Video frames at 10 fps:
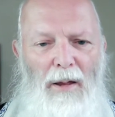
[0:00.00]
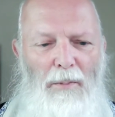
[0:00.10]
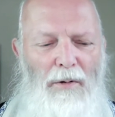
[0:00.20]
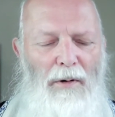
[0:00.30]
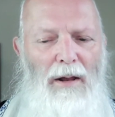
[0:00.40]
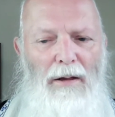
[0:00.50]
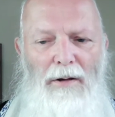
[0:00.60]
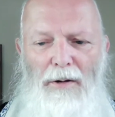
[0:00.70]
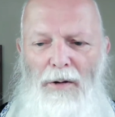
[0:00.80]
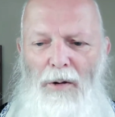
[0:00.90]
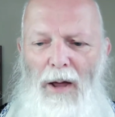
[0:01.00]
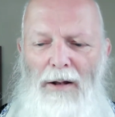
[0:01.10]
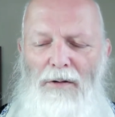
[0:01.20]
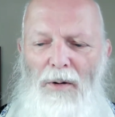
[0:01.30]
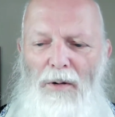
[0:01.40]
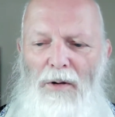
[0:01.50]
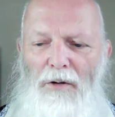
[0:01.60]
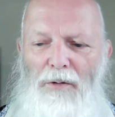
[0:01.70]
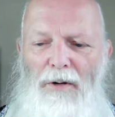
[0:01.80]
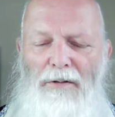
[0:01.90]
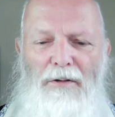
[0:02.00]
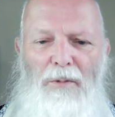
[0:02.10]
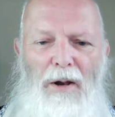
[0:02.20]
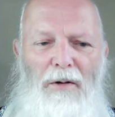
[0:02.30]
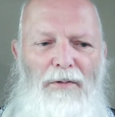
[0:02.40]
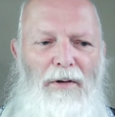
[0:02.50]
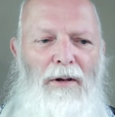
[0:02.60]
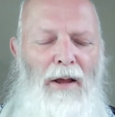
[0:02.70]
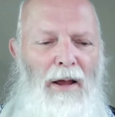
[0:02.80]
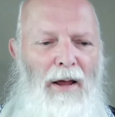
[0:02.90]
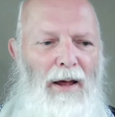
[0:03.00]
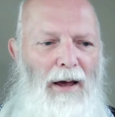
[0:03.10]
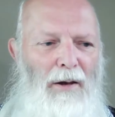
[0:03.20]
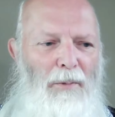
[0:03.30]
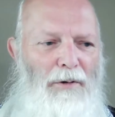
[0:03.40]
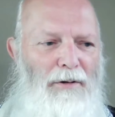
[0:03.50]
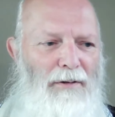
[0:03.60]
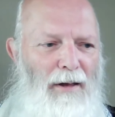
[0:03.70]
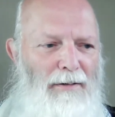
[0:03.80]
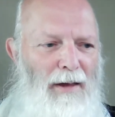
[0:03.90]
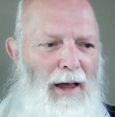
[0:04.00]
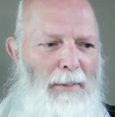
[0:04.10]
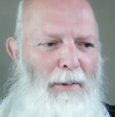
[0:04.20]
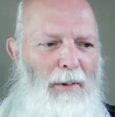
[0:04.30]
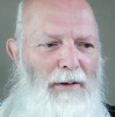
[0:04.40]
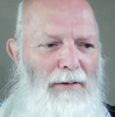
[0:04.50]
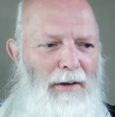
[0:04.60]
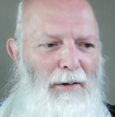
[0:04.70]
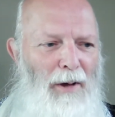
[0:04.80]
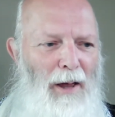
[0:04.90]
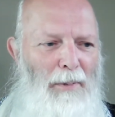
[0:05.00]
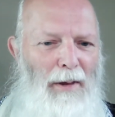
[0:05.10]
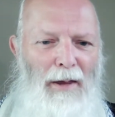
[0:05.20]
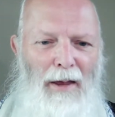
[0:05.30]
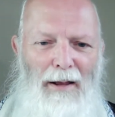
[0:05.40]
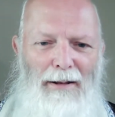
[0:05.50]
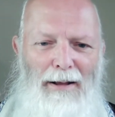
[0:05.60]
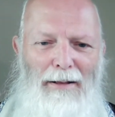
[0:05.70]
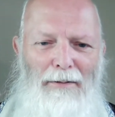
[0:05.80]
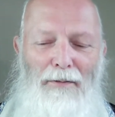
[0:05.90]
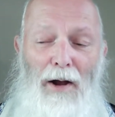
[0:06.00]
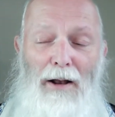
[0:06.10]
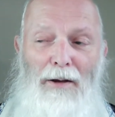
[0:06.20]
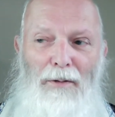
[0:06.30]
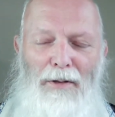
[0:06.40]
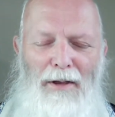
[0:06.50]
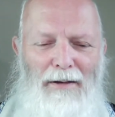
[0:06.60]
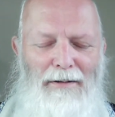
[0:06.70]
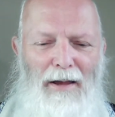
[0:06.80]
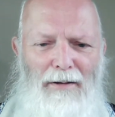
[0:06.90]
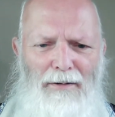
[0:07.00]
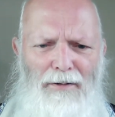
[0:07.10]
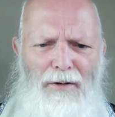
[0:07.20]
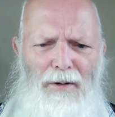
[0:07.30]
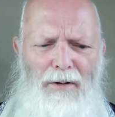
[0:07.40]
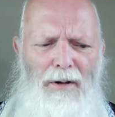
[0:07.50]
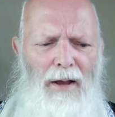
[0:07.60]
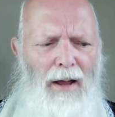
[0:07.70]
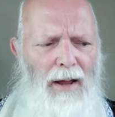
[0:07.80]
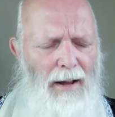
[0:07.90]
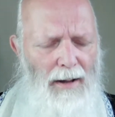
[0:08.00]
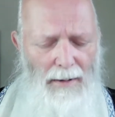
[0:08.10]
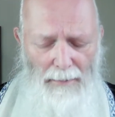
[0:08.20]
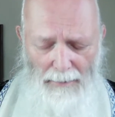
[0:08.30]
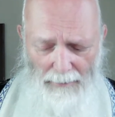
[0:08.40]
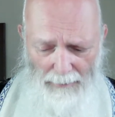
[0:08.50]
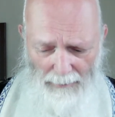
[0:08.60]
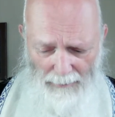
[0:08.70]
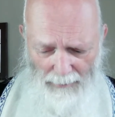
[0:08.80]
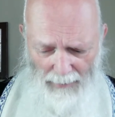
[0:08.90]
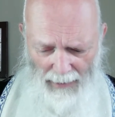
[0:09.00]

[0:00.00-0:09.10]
Anton, who joins us quite often and who wishes us a happy Wednesday or happy little Friday on Thursdays and so on. He